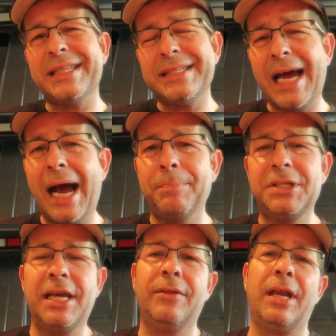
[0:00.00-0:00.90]
the
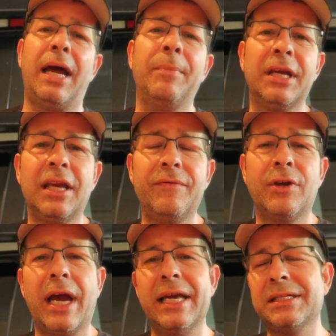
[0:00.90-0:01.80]
top 10 that I'm going to give
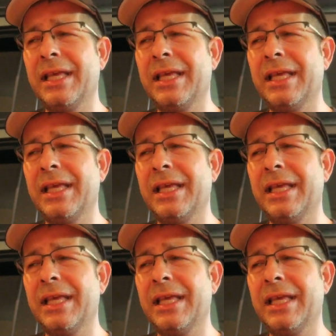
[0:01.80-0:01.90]
you guys,